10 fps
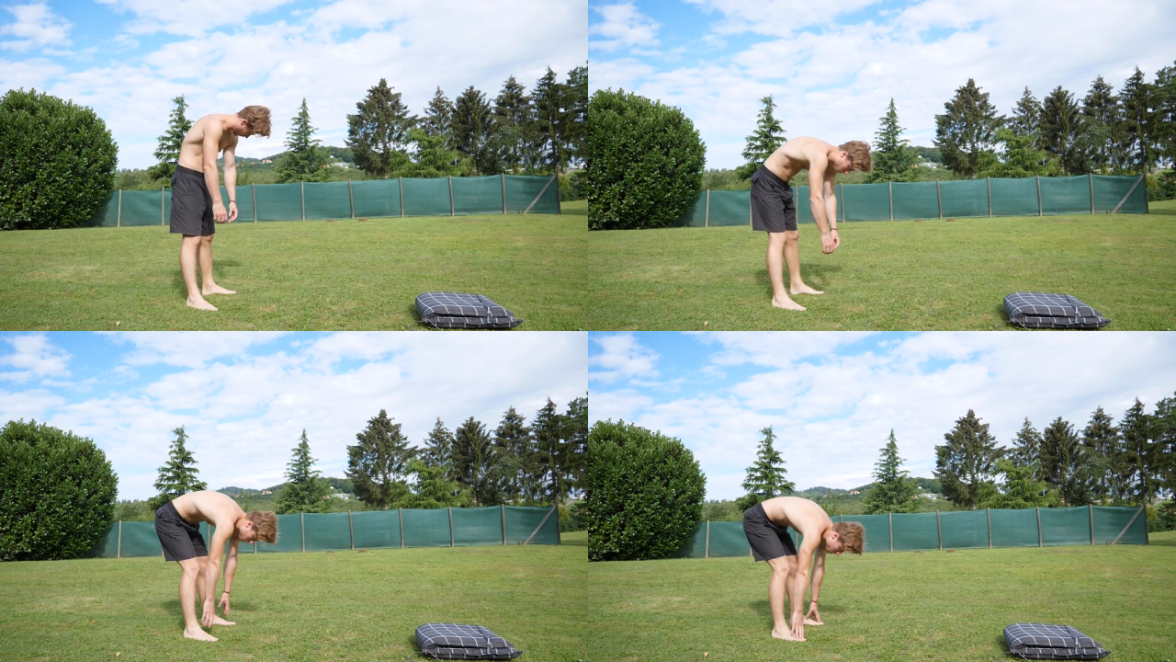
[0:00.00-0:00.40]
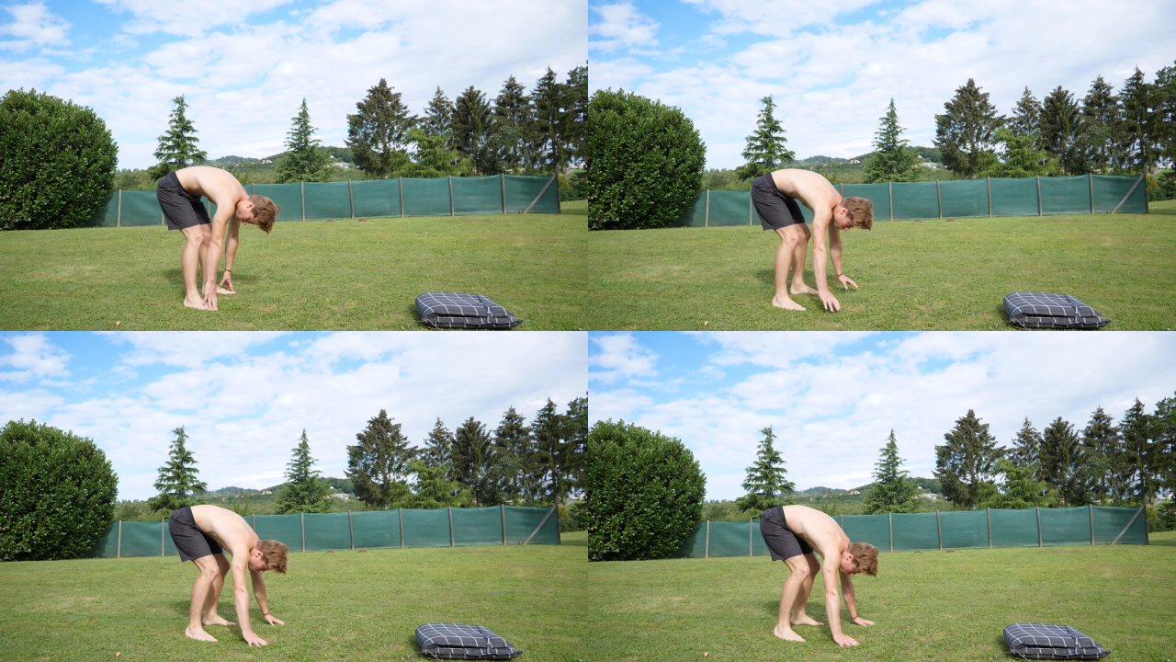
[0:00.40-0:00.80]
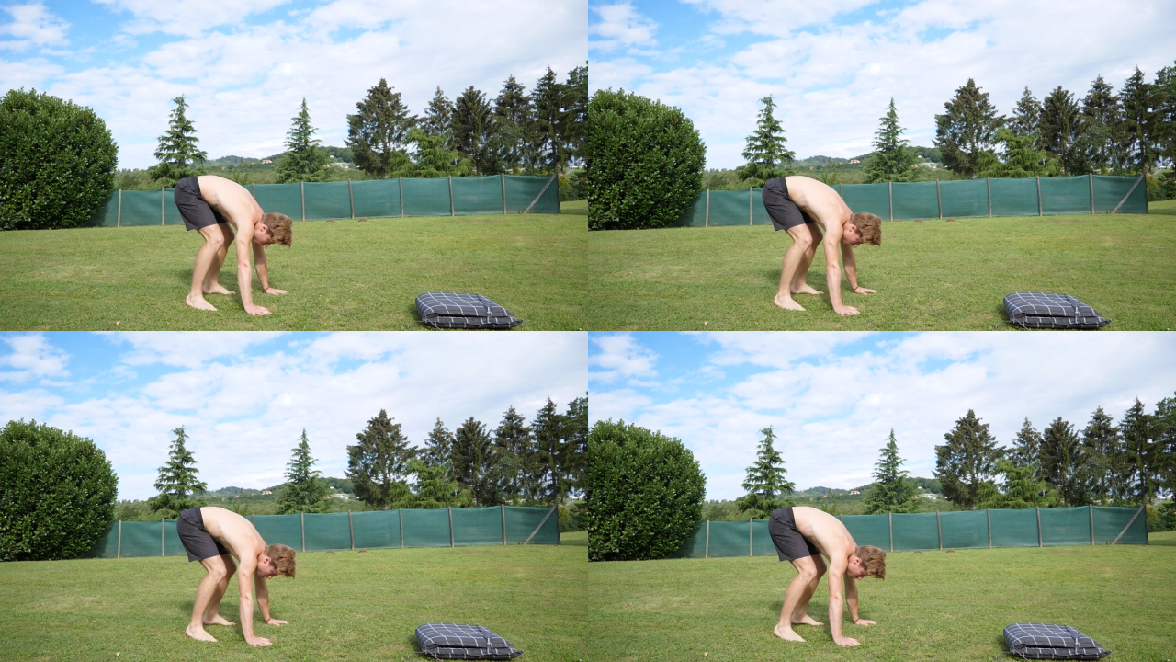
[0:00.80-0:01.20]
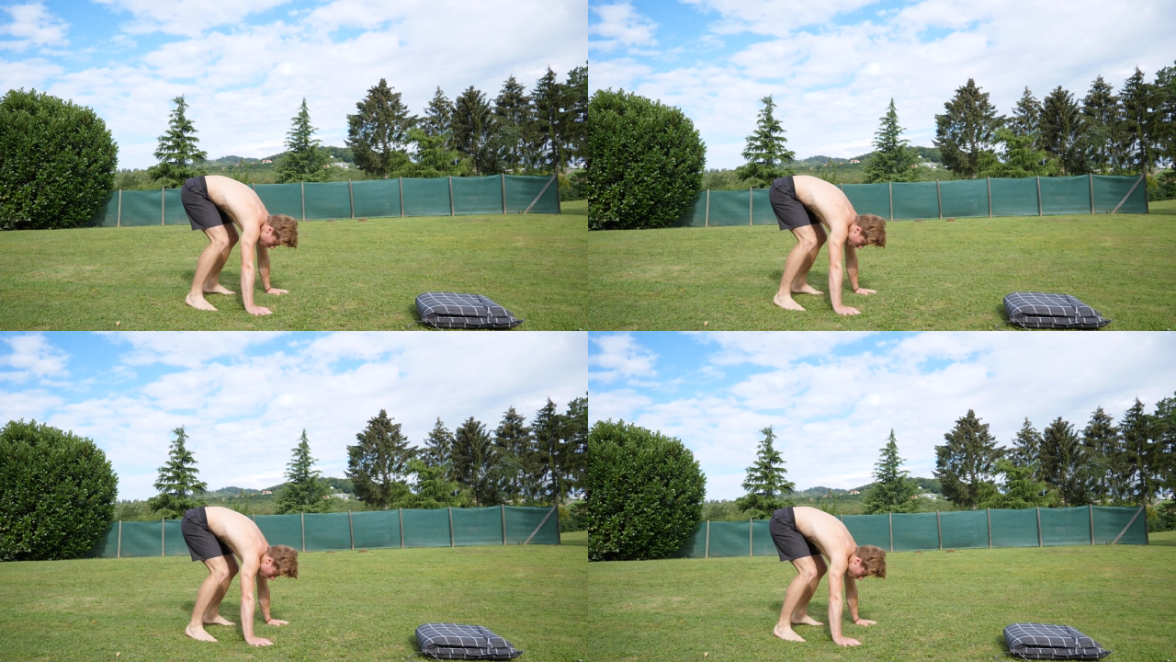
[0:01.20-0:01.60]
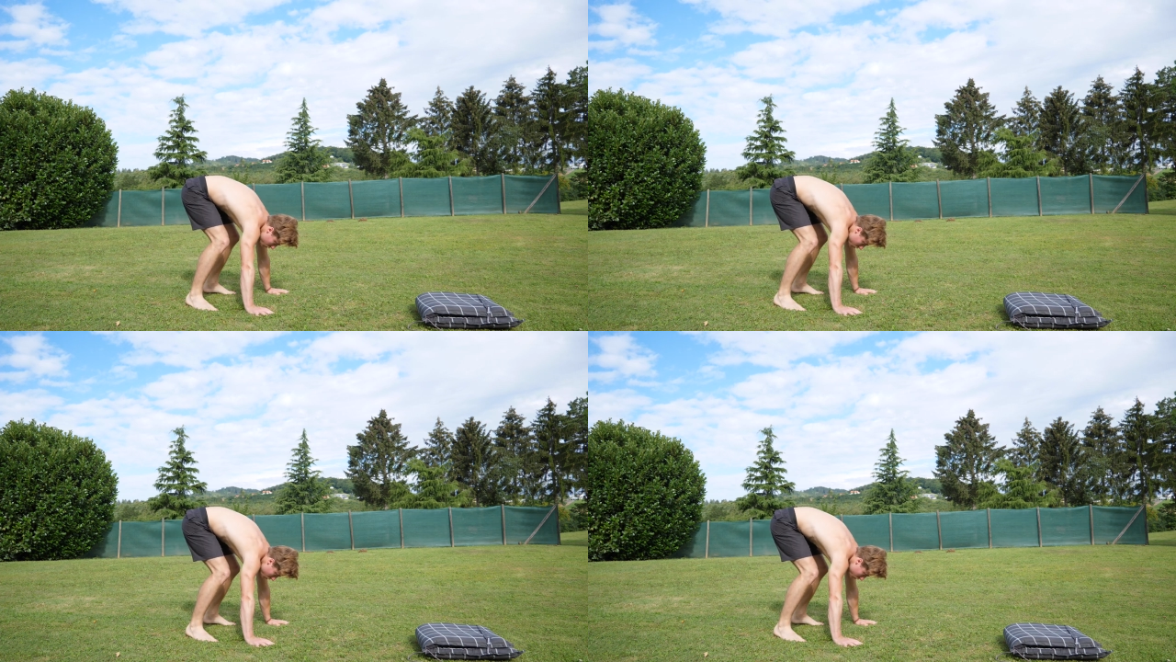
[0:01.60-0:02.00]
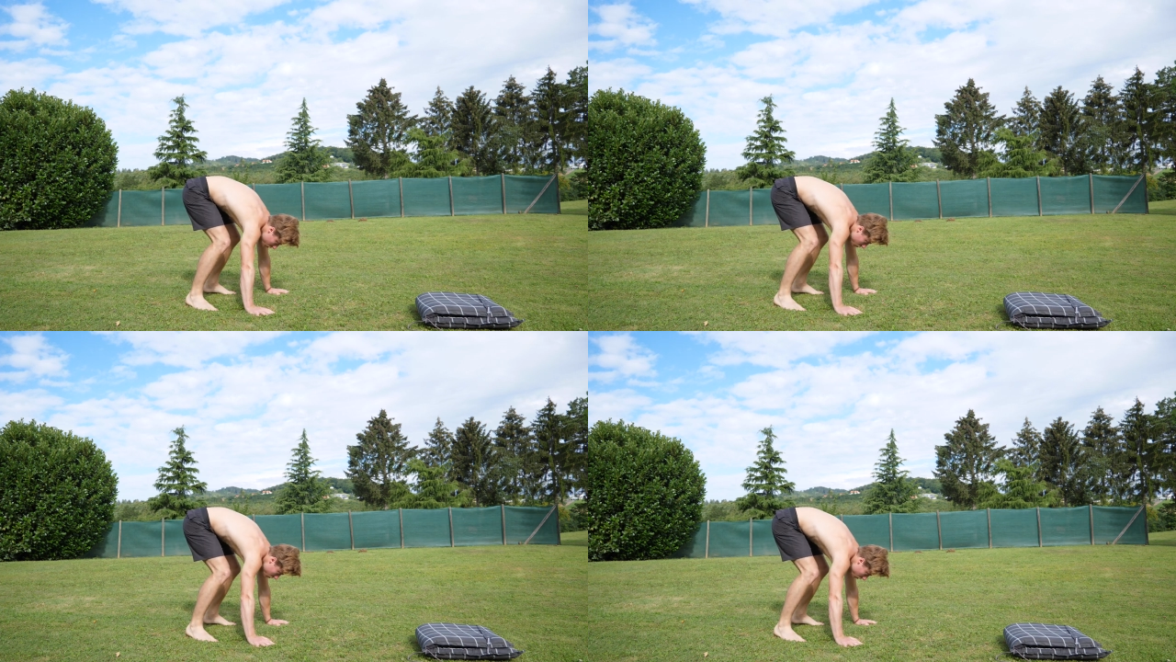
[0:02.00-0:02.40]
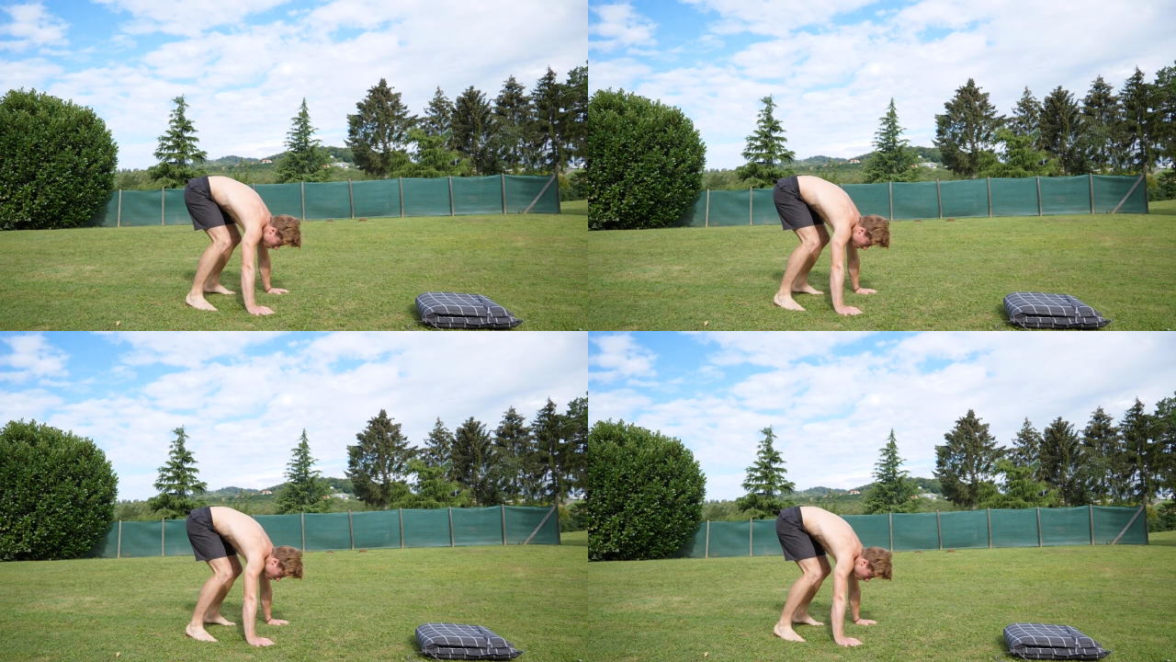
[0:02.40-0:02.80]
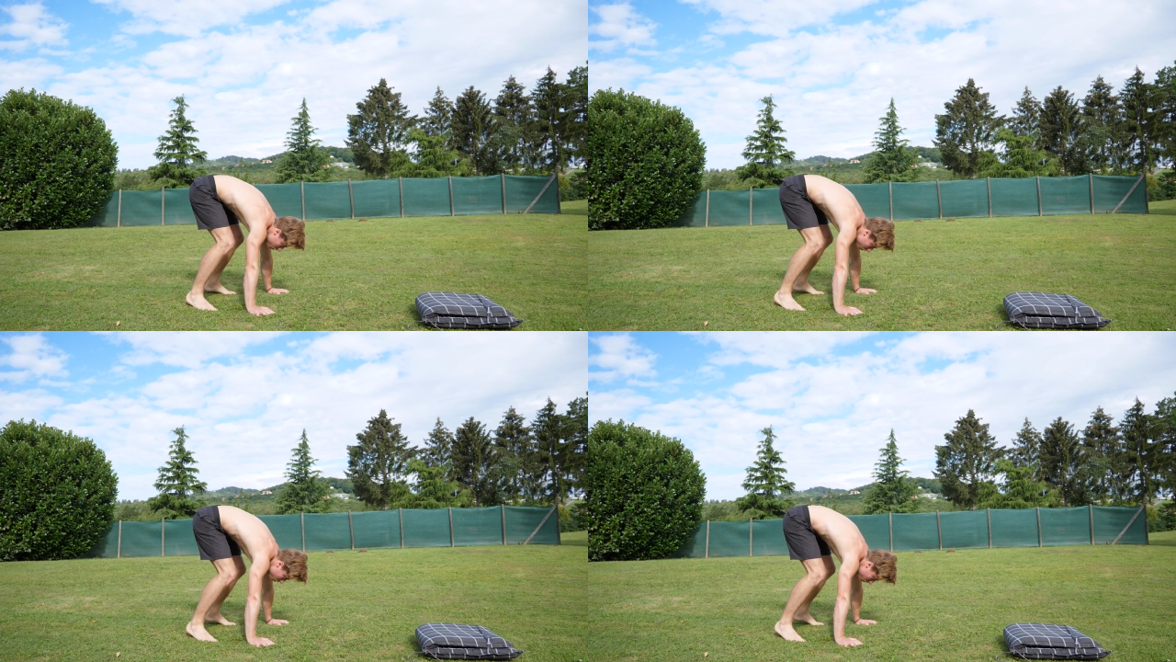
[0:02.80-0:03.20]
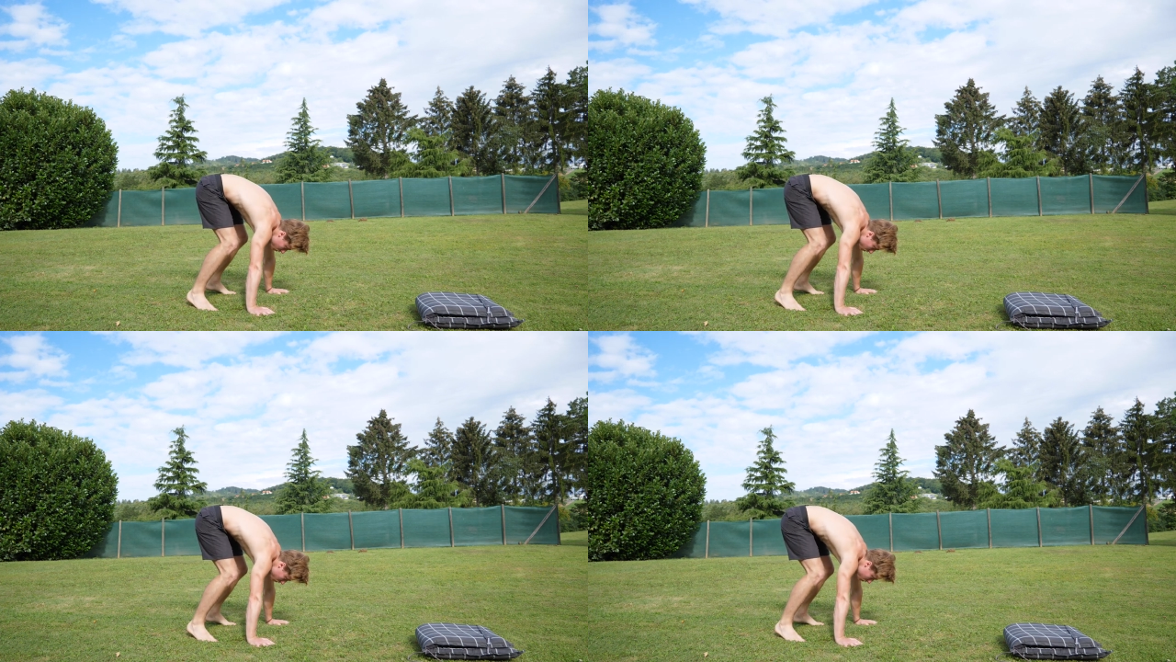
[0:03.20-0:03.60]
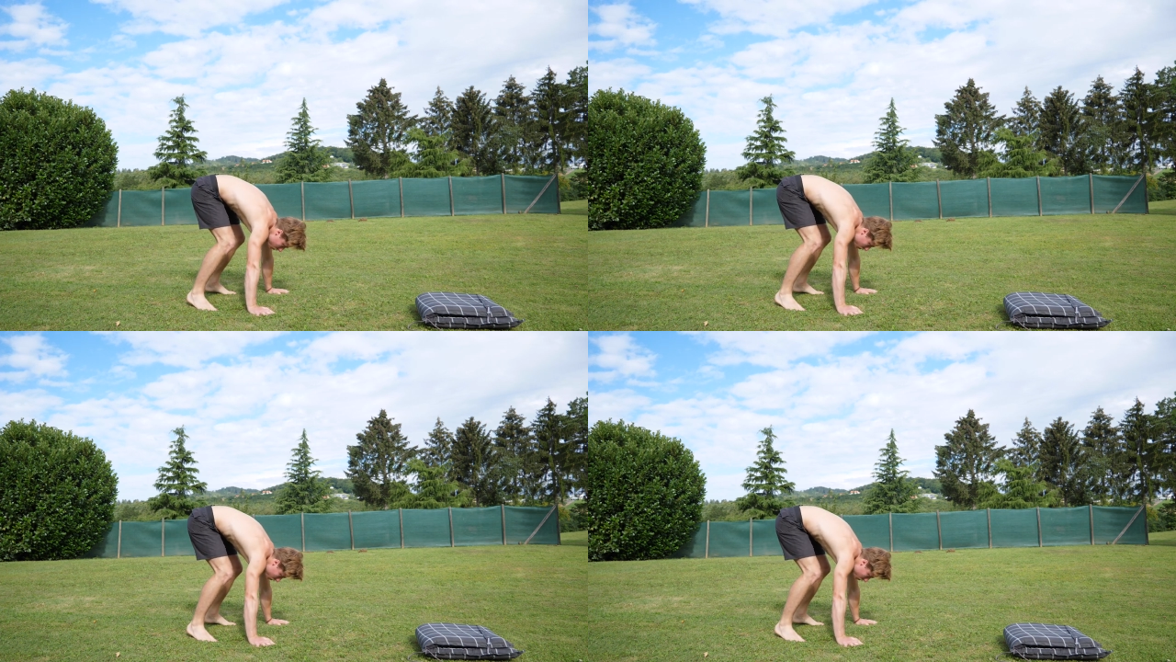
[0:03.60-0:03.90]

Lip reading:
Nobody's mouth can be seen.